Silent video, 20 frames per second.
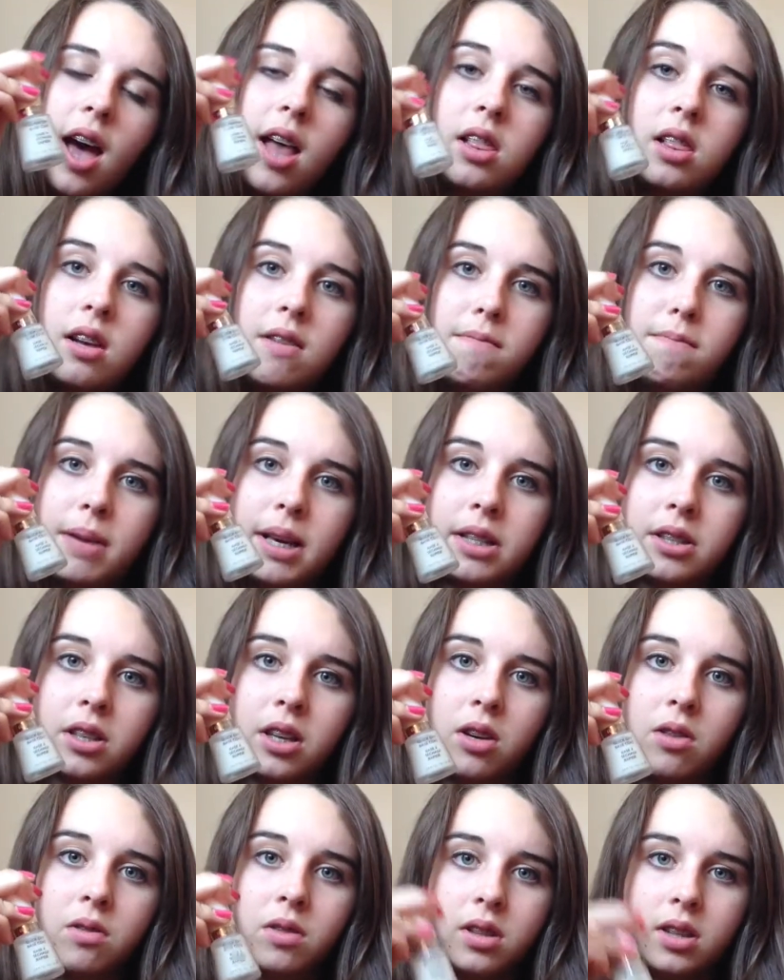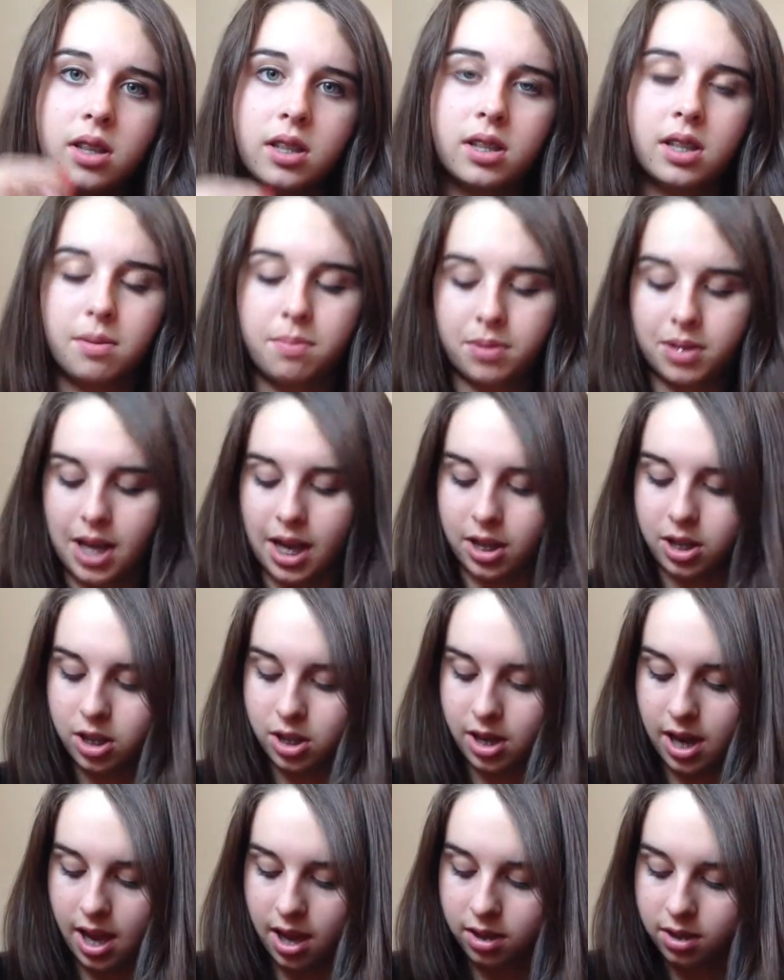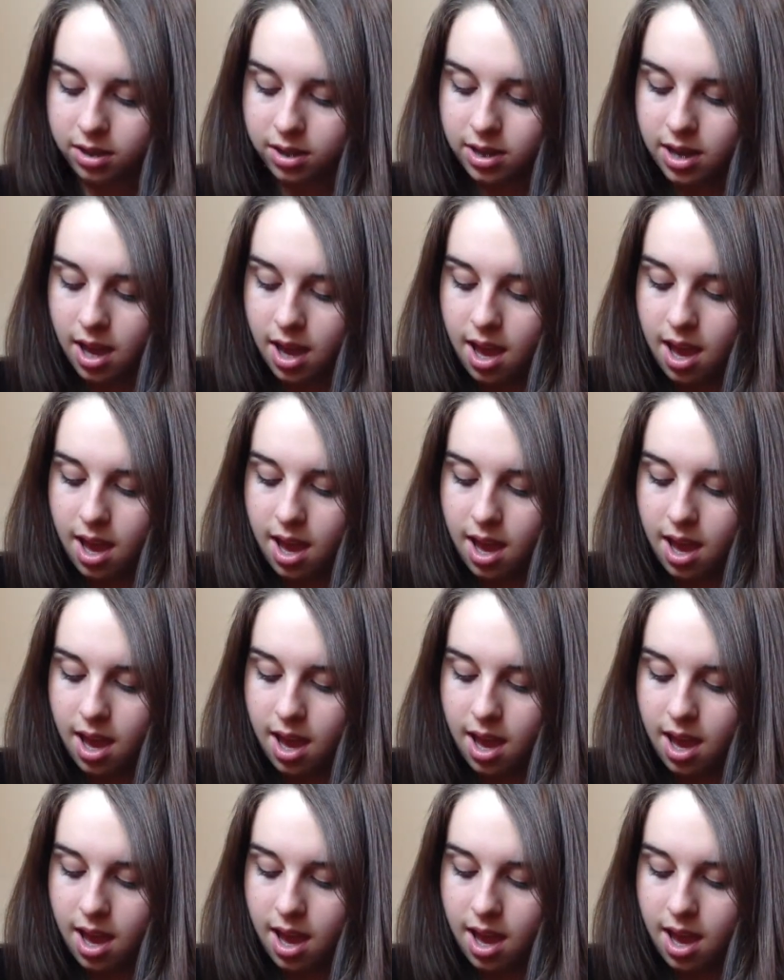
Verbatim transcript: I love base coats because they protect your nails.